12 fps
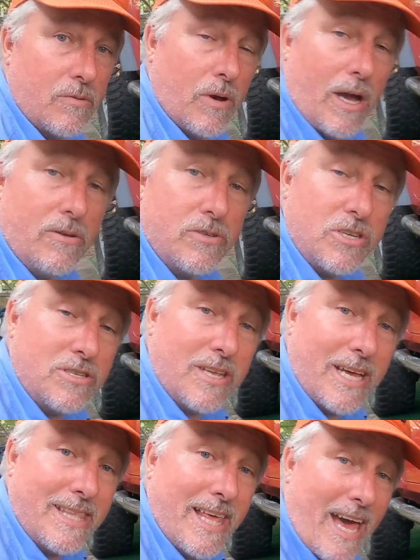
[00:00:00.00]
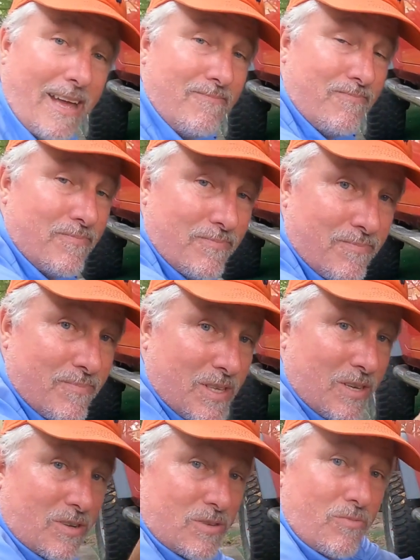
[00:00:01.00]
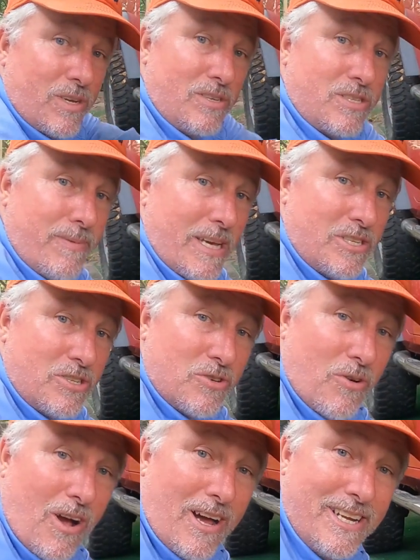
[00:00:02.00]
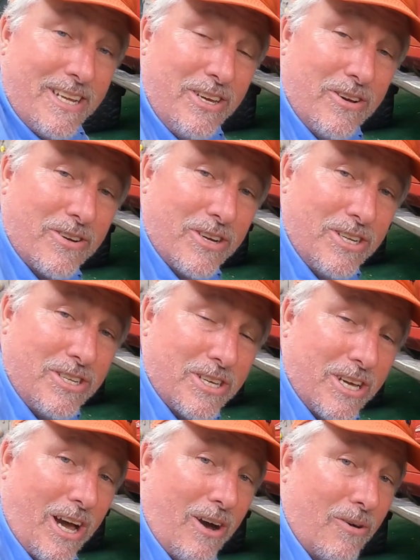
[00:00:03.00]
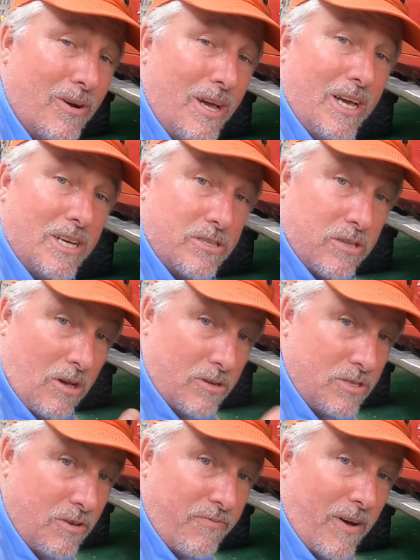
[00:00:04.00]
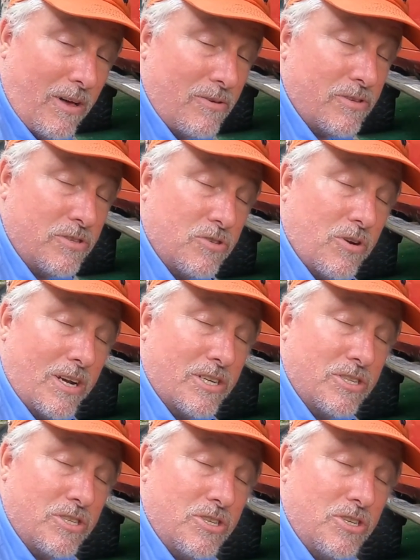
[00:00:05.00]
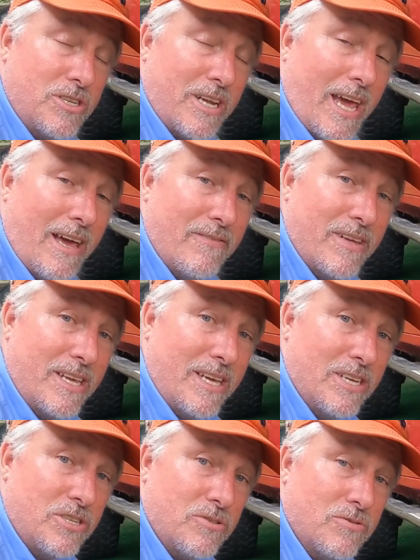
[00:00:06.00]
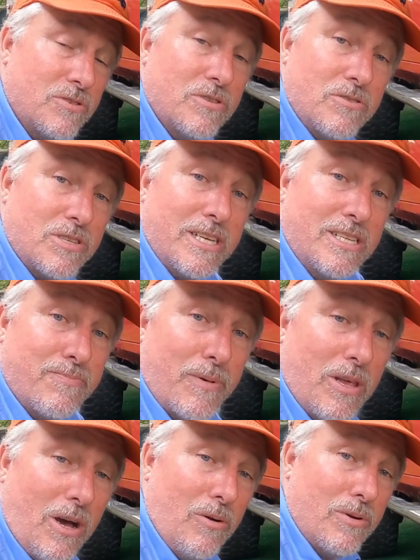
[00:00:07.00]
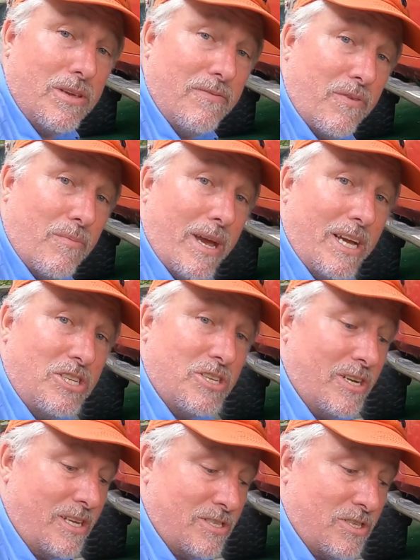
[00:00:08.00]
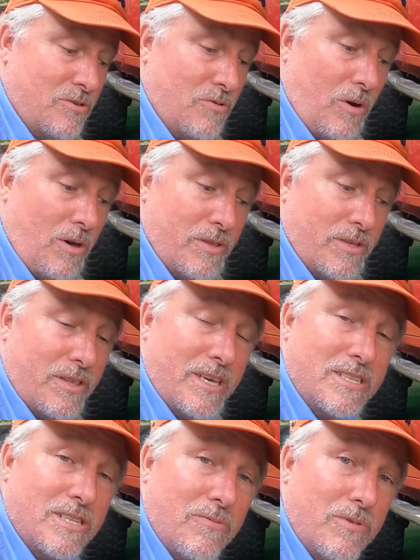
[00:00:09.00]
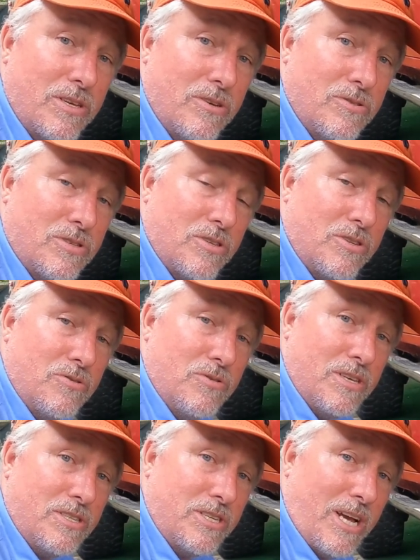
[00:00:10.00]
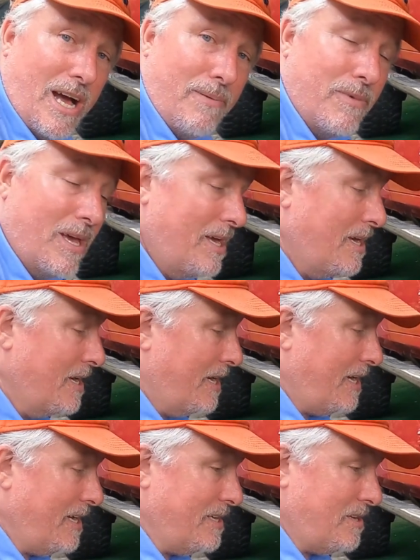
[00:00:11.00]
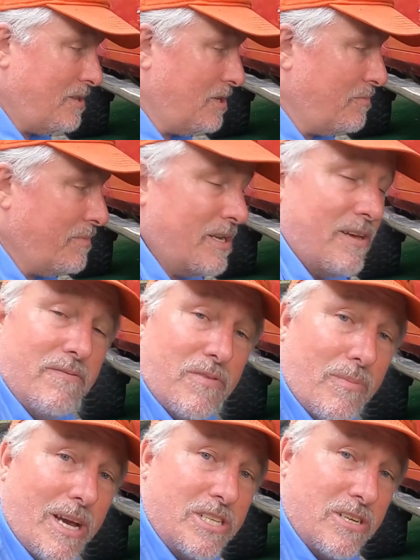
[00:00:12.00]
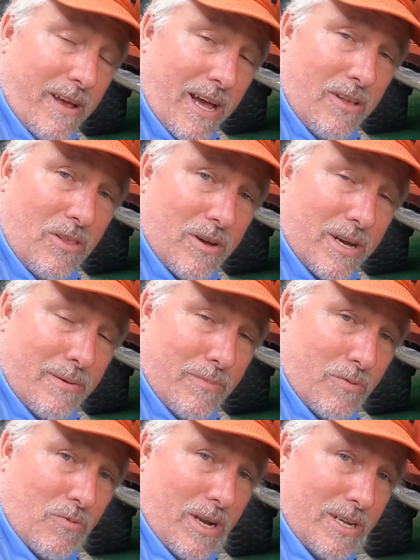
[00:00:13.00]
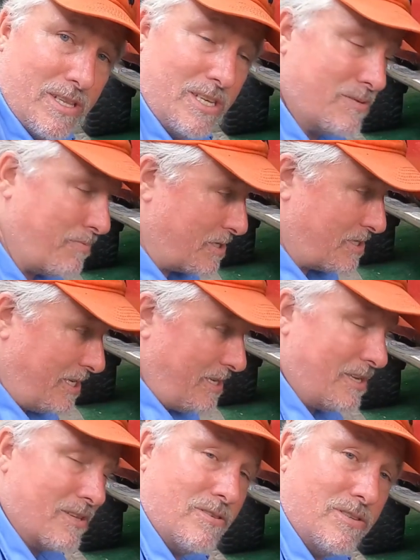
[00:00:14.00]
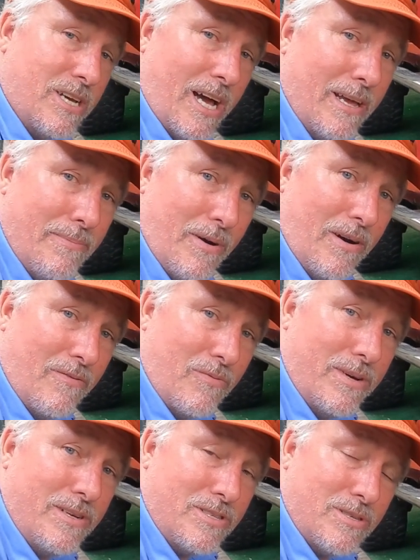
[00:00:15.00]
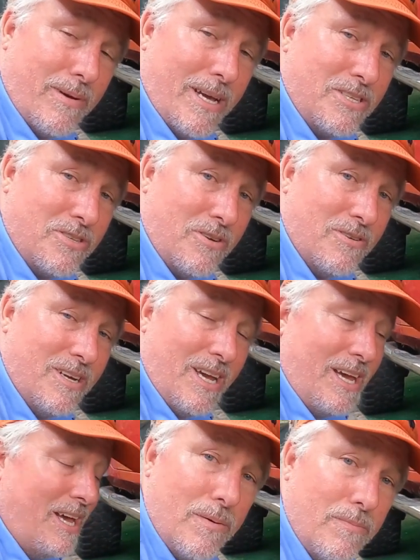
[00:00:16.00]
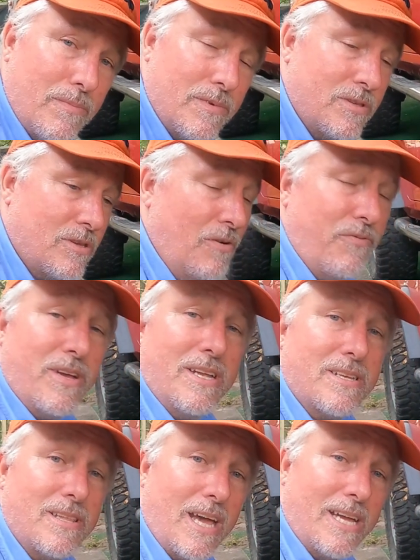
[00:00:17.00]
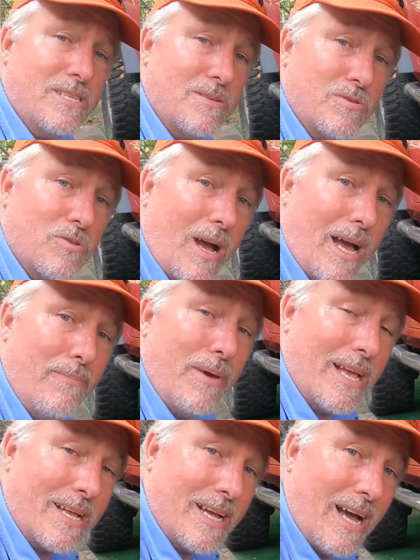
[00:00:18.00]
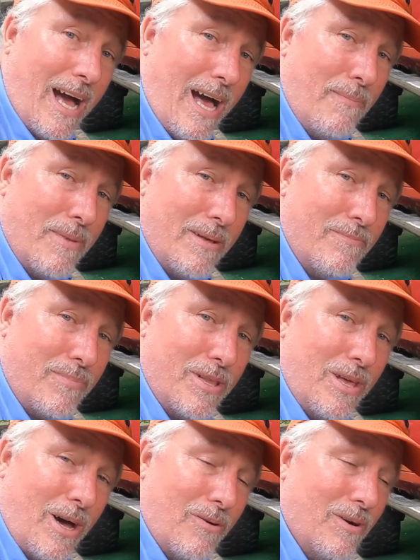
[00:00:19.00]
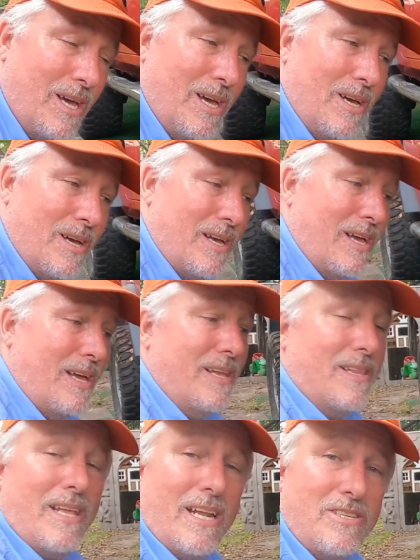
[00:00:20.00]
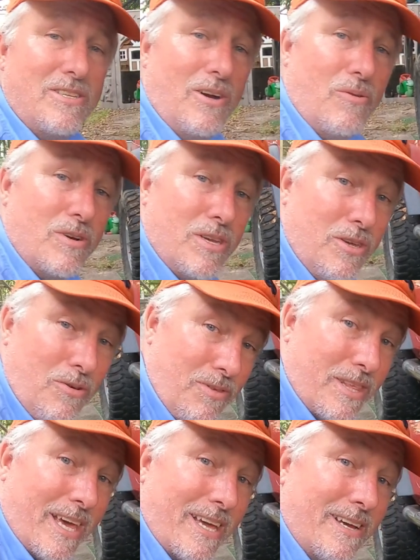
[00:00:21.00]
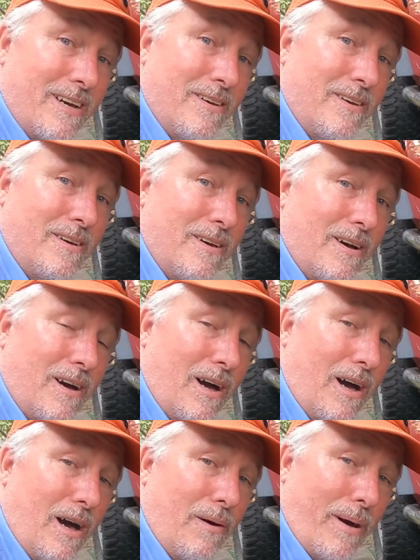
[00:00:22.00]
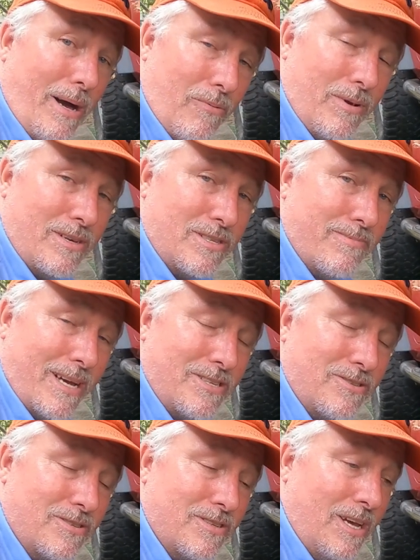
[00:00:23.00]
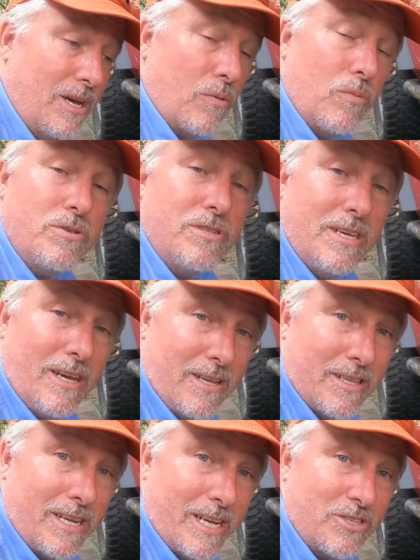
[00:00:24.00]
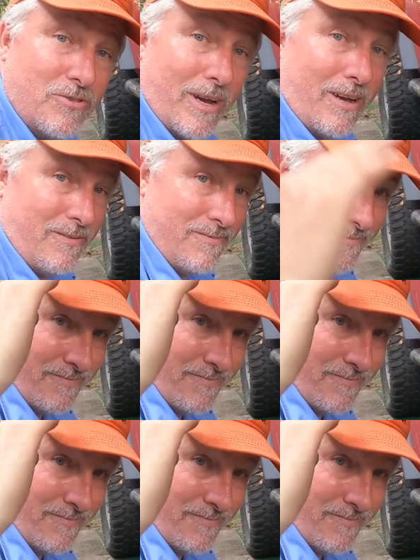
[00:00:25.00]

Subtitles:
Well, just like that, your wheel spacers are on and you're good to go. As long as you follow the instructions, you shouldn't have any issues. There's links below with information as to all the things that we use to do this job, and a little bit of information on how long I've been running this particular type of wheel spacer. Don't forget to like, subscribe, and comment below. Let us know what you think about wheel spacers. We'll see you on the next trail.